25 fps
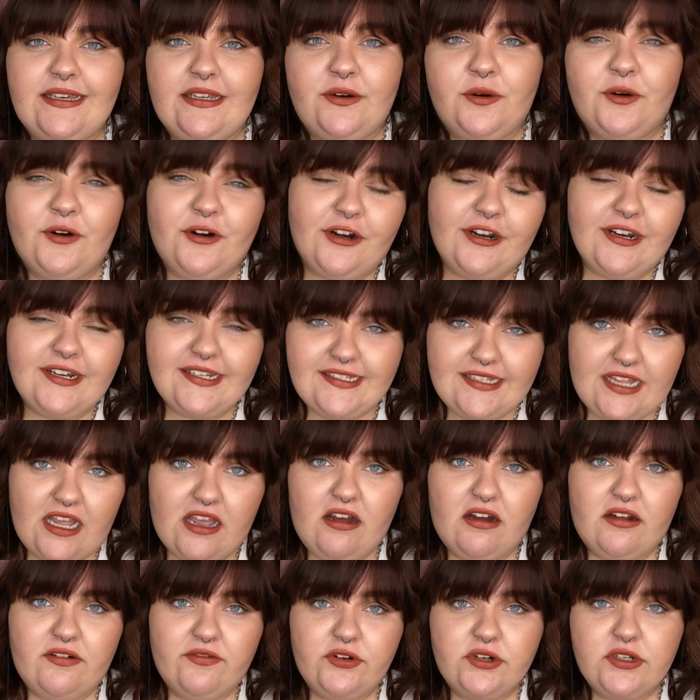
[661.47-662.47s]
in order to stay
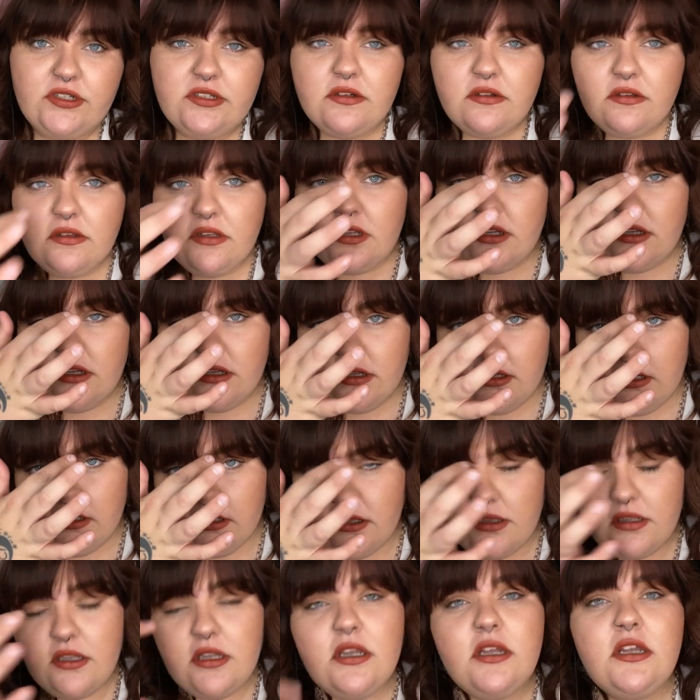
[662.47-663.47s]
on for so long.
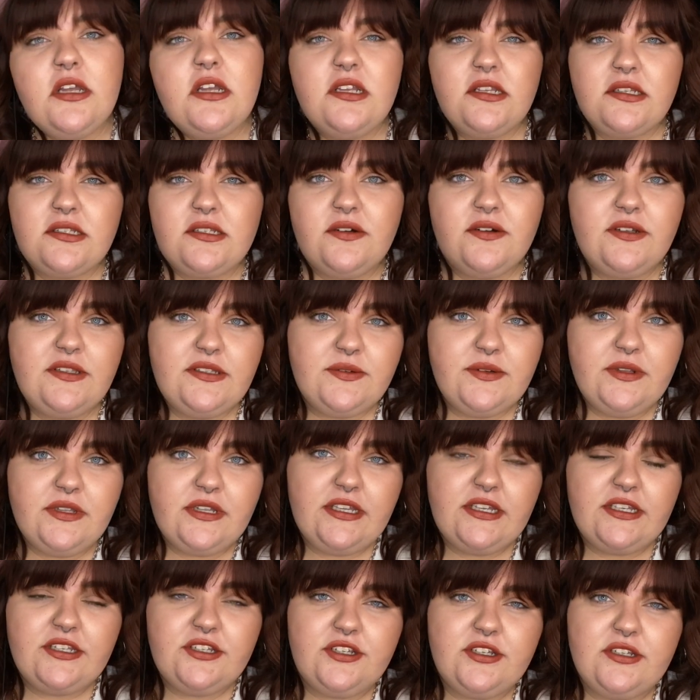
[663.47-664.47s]
So it's
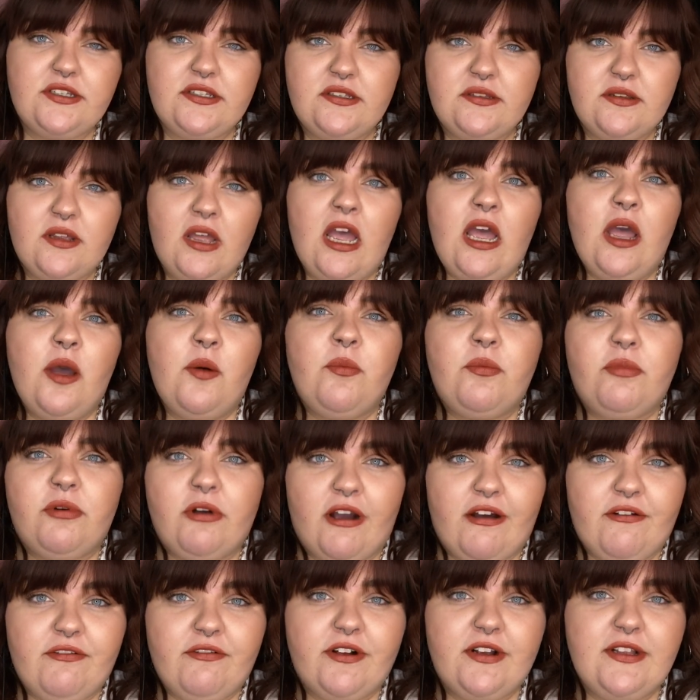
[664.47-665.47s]
really, it's just
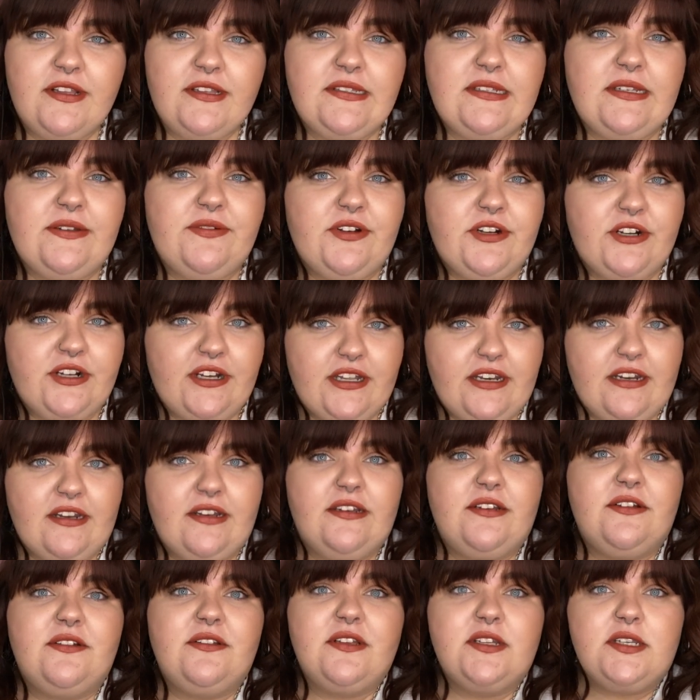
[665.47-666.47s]
preference if you're going to
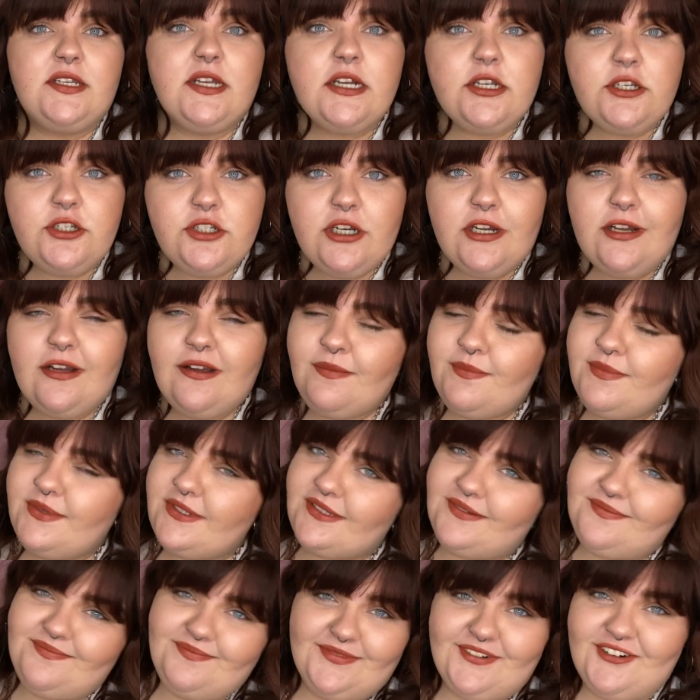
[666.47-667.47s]
do the touch
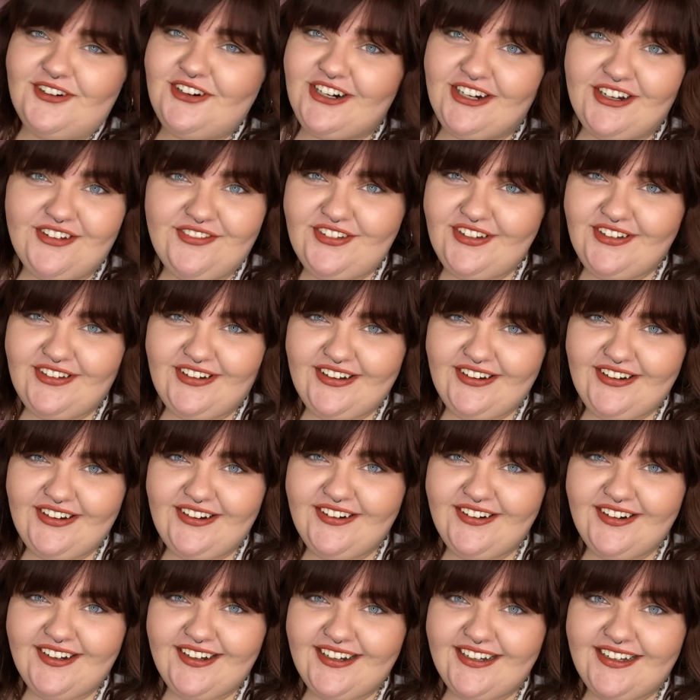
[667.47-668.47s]
ups or if you know you're
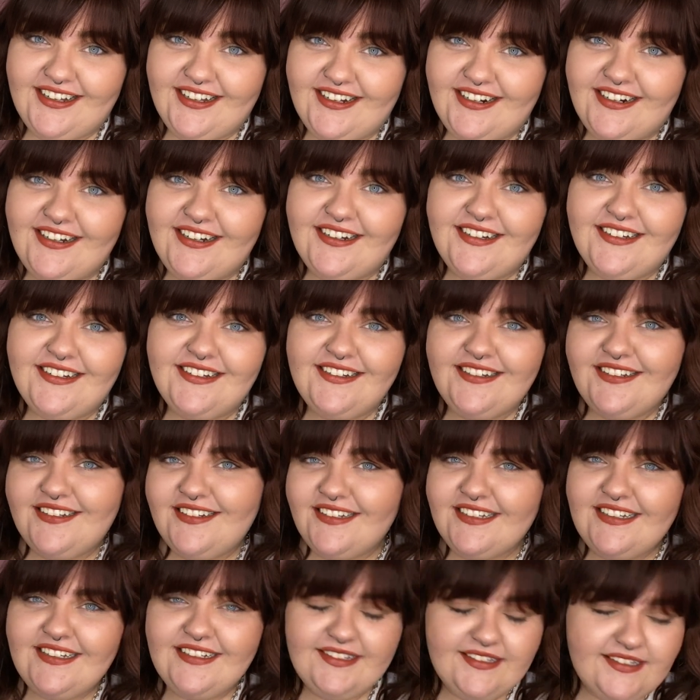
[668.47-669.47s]
not going to.
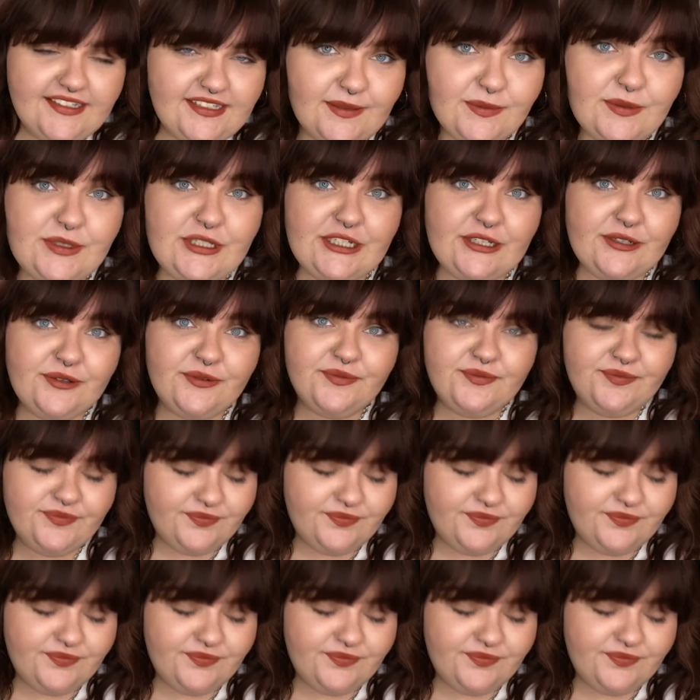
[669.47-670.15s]
It's up to you.